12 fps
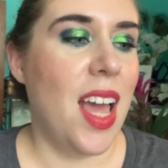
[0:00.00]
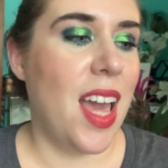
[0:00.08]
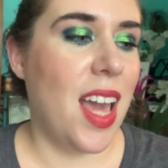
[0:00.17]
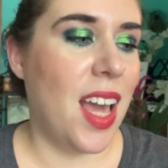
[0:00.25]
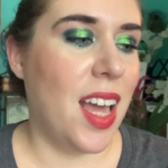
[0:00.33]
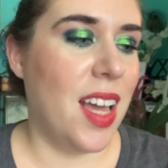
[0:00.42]

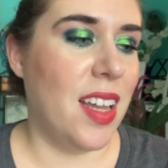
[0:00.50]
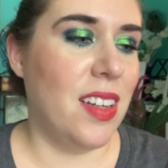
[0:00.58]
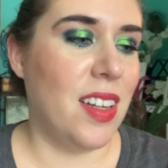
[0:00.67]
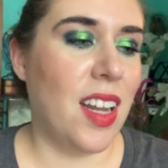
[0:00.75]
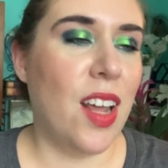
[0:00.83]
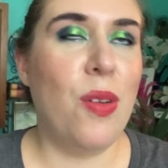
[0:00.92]
And
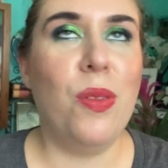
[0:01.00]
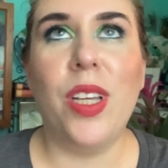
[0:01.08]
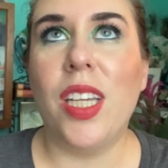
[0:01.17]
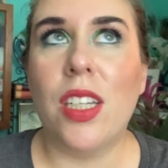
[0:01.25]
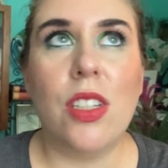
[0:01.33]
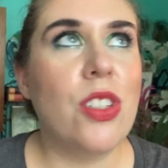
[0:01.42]
not
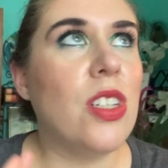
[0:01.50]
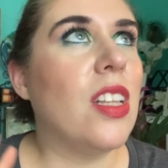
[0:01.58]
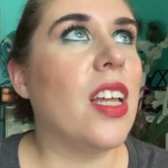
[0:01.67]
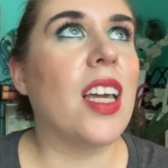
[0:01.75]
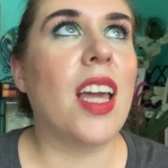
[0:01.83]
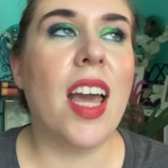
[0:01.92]
only does she
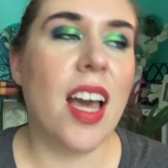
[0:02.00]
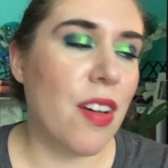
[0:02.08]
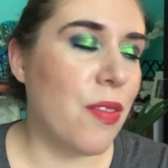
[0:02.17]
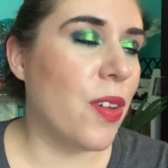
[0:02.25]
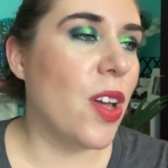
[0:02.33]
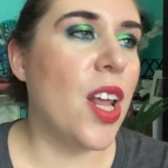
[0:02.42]
like have
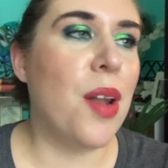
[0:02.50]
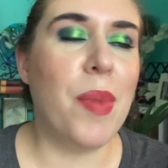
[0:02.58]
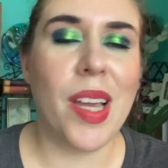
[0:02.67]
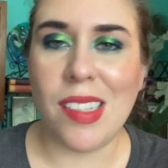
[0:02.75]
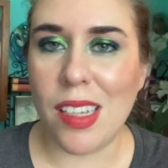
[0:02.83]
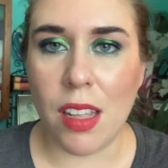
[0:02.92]
an
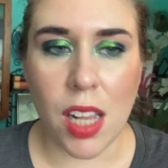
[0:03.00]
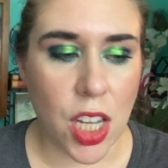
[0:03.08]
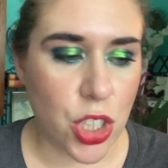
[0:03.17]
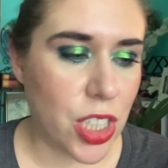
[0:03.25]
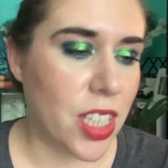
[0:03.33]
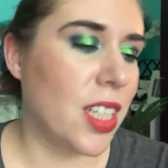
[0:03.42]
amazing
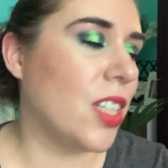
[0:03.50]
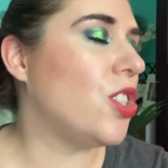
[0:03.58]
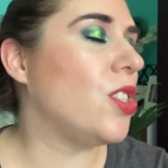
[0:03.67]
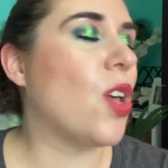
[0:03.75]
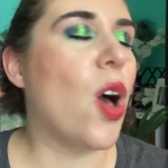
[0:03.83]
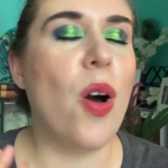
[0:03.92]
collection and
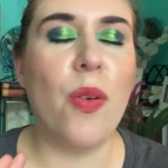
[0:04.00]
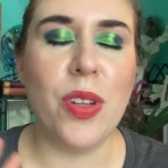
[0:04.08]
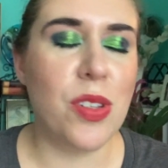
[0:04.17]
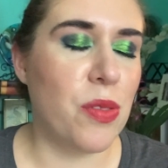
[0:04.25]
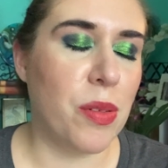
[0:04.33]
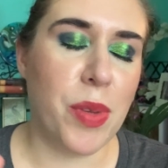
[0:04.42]
she's always
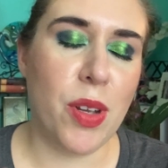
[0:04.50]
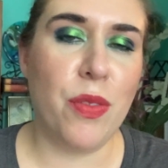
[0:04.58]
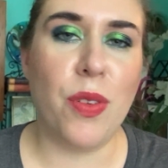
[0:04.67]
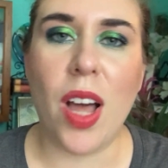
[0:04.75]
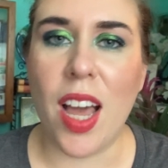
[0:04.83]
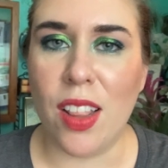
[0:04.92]
doing
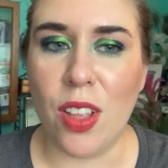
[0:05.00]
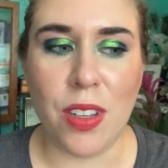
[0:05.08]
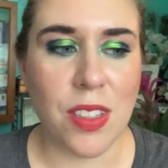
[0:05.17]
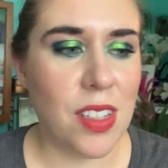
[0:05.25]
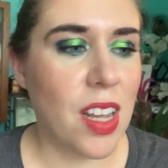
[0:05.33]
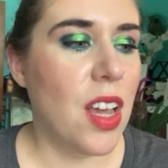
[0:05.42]
beautiful eye
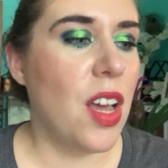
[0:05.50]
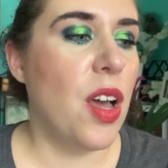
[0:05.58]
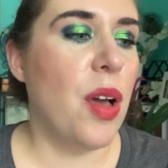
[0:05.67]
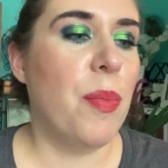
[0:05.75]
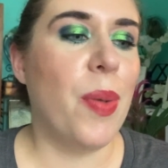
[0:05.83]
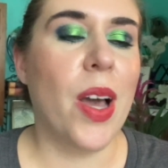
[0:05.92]
looks,
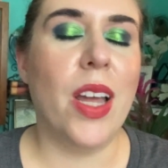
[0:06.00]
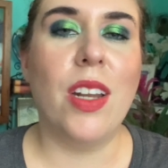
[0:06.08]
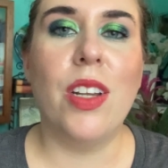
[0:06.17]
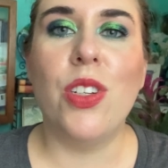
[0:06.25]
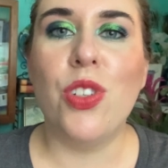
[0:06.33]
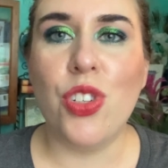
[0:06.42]
but
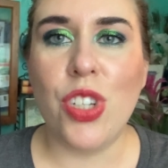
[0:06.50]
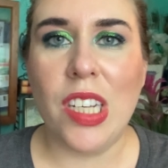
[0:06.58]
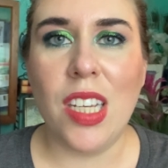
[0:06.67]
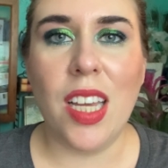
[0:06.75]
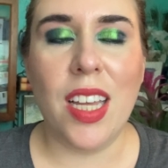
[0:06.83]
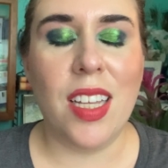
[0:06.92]

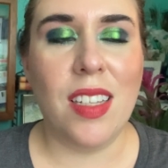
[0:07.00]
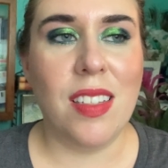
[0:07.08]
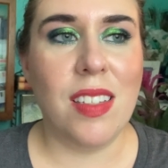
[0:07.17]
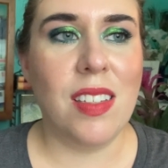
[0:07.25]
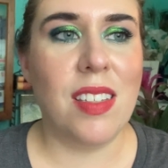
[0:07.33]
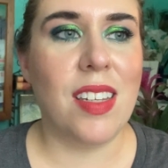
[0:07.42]
she
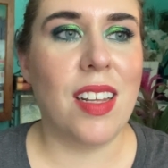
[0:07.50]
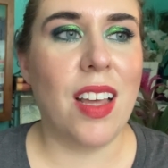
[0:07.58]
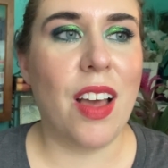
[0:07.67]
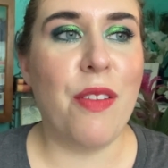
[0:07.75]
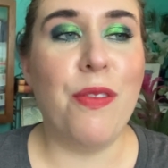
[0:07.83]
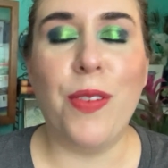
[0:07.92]
is
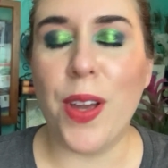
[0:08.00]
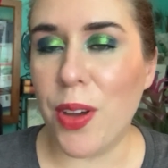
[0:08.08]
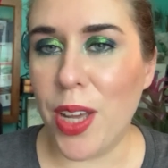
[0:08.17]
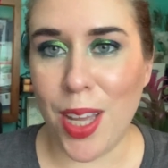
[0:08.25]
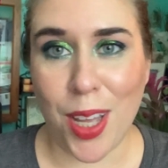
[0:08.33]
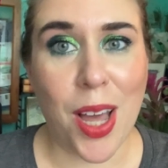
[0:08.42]
a
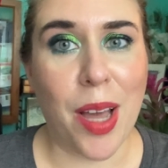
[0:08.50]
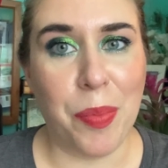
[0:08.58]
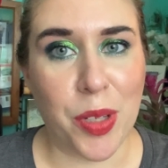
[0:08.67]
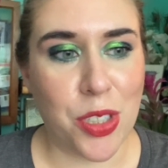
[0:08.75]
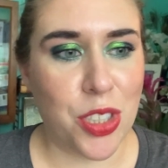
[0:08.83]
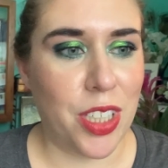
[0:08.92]
very
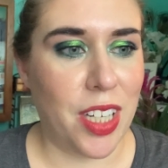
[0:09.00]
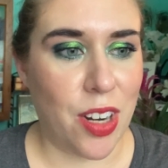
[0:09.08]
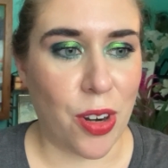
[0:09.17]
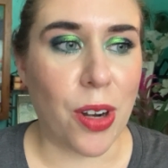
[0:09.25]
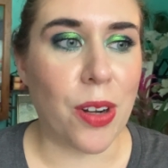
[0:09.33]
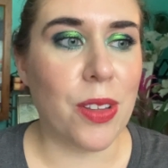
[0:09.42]
accomplished
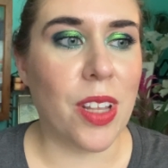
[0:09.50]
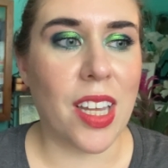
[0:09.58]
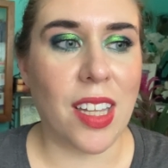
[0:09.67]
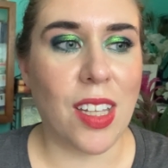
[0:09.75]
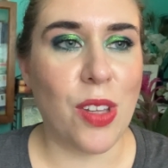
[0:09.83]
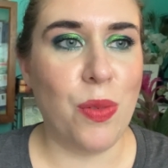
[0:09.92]
knitter.
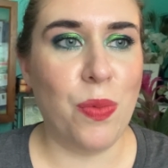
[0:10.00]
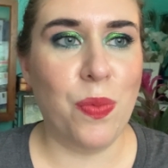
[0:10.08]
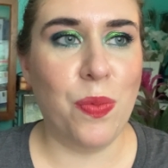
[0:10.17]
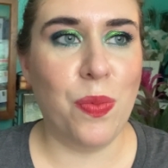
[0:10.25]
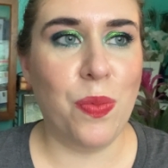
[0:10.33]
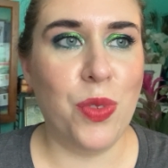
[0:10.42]
Like you
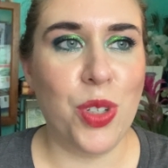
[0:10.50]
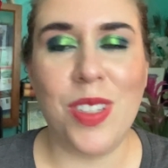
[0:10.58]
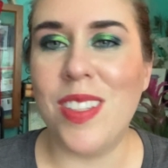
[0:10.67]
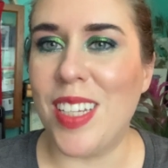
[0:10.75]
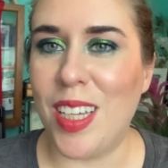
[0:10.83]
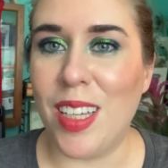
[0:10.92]
should
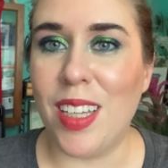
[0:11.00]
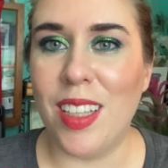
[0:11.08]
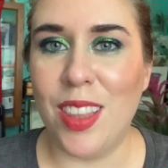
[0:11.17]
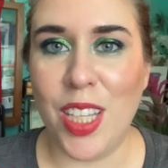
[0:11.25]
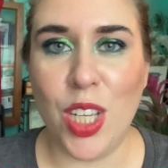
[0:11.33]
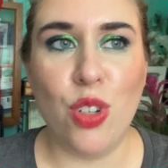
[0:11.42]
see
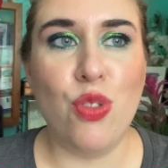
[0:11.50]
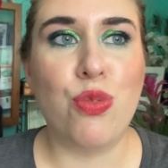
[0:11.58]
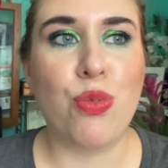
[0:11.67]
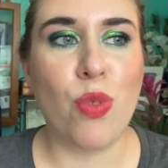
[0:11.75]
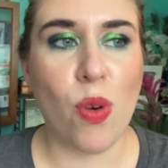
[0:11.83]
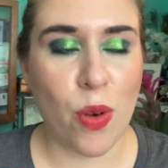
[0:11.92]
the
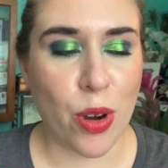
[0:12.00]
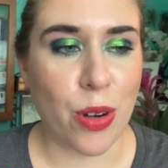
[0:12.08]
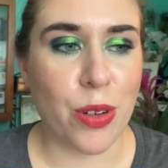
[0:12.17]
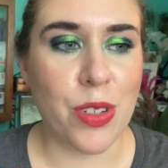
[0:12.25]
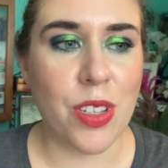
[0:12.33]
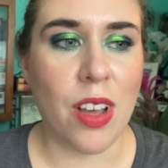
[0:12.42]

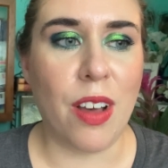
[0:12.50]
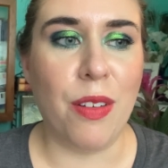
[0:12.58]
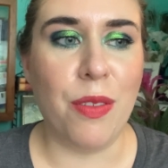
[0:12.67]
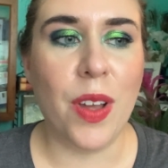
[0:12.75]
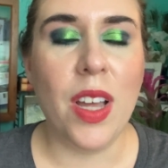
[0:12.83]
drawers of